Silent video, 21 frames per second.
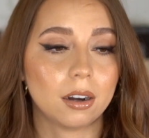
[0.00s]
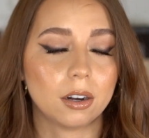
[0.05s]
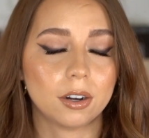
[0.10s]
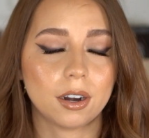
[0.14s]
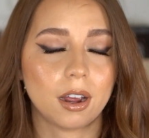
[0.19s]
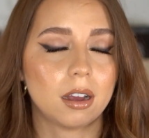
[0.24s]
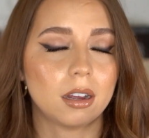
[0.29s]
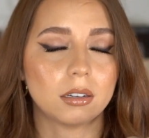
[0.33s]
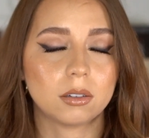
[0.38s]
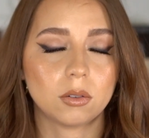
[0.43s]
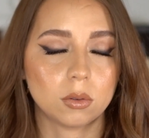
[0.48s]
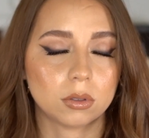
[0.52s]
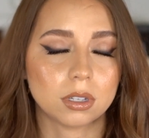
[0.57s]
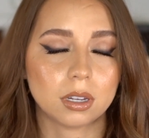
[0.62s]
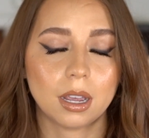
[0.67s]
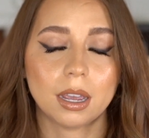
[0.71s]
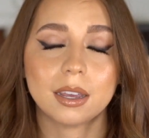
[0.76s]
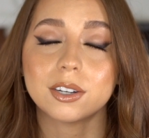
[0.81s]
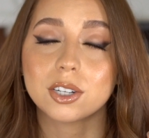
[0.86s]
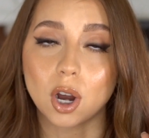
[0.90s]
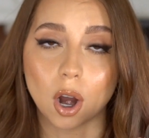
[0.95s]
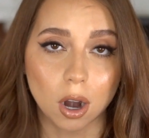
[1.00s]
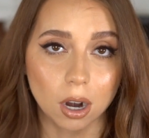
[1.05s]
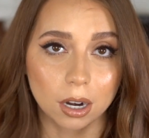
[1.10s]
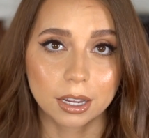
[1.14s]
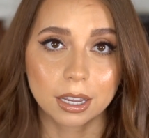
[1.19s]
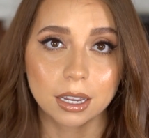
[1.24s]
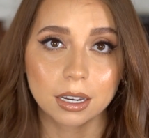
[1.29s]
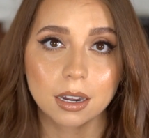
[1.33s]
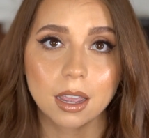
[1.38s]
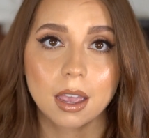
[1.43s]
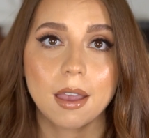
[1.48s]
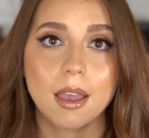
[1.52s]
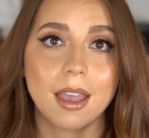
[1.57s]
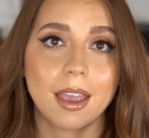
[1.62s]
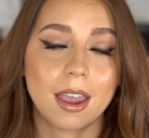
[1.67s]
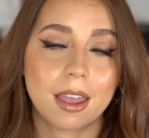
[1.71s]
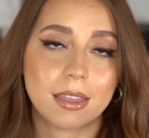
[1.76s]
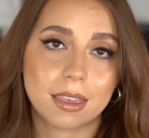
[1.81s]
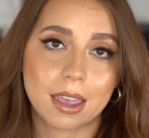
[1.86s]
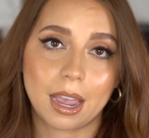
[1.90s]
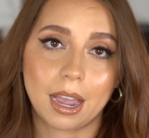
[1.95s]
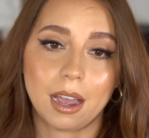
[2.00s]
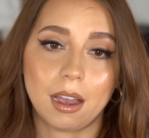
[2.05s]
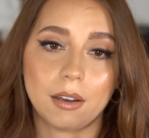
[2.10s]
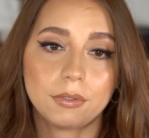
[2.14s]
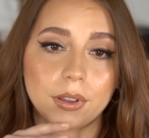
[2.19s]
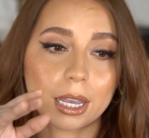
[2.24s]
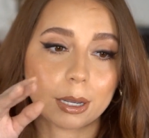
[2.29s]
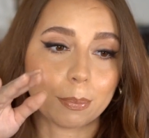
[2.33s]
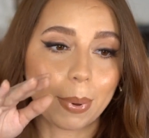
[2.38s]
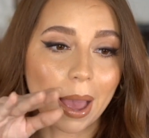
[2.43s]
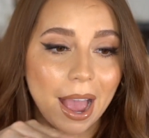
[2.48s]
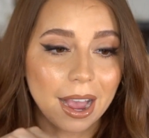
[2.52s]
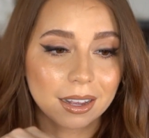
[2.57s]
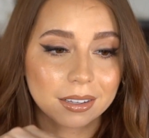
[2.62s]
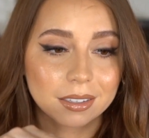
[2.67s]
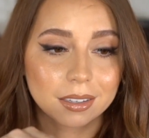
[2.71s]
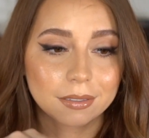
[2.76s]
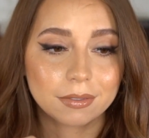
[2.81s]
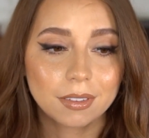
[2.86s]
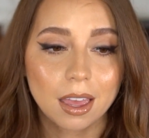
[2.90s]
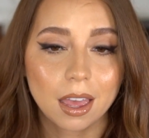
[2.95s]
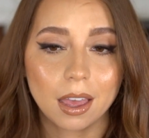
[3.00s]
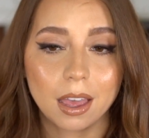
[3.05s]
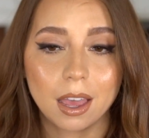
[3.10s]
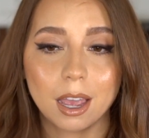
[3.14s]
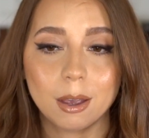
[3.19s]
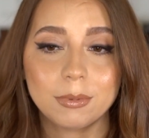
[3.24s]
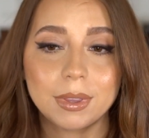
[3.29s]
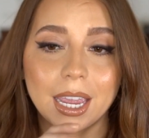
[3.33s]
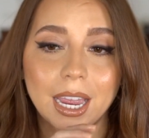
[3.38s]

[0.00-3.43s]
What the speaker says: or not at Ulta, at Target, and they have like packs of them.